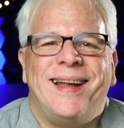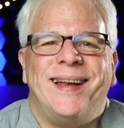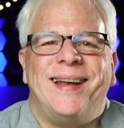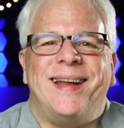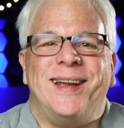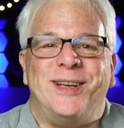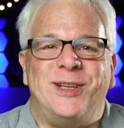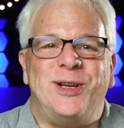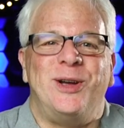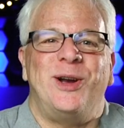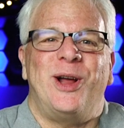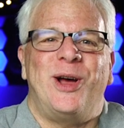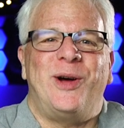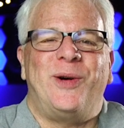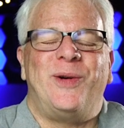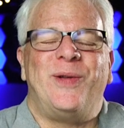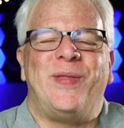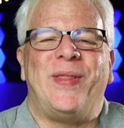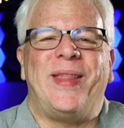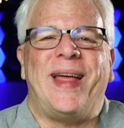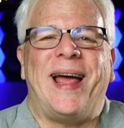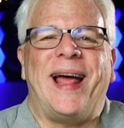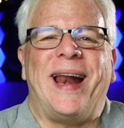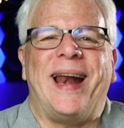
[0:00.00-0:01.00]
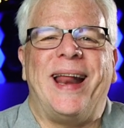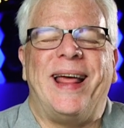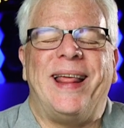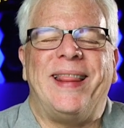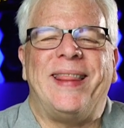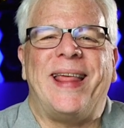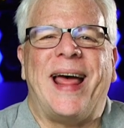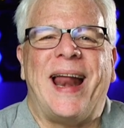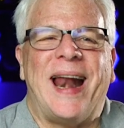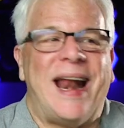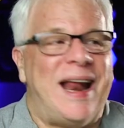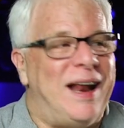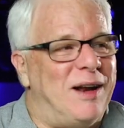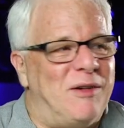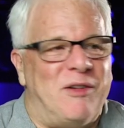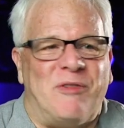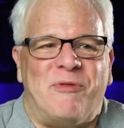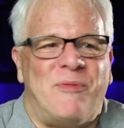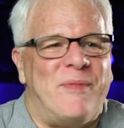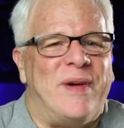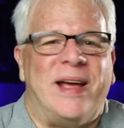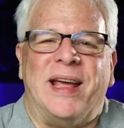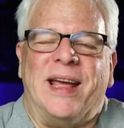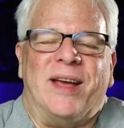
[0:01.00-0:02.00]
Did you know that, that
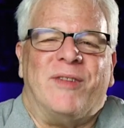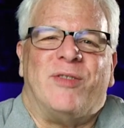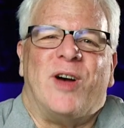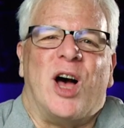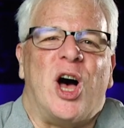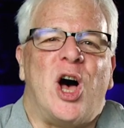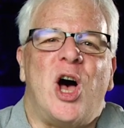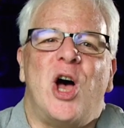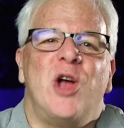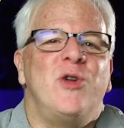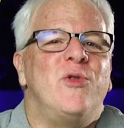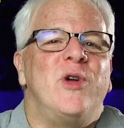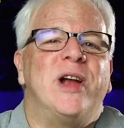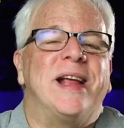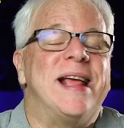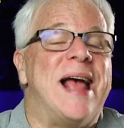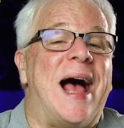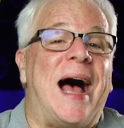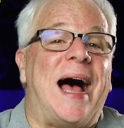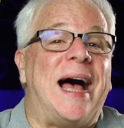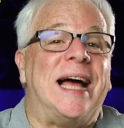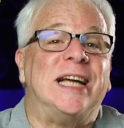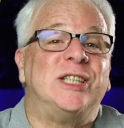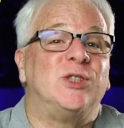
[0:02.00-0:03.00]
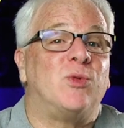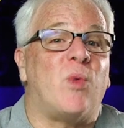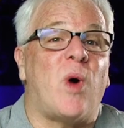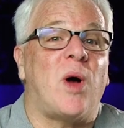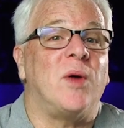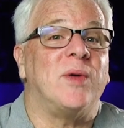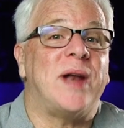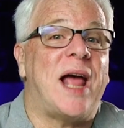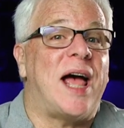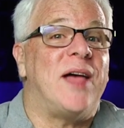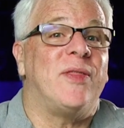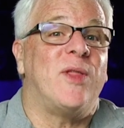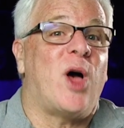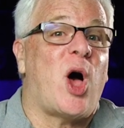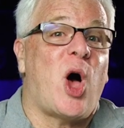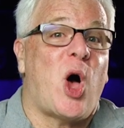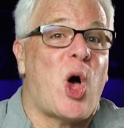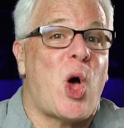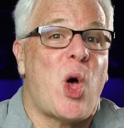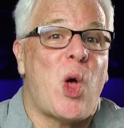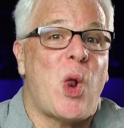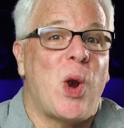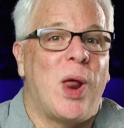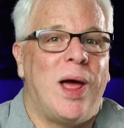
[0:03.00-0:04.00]
if, if 100 guys walked down the
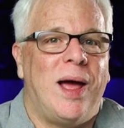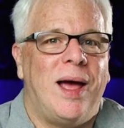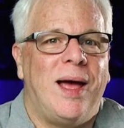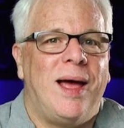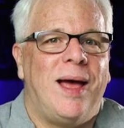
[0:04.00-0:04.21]
hall,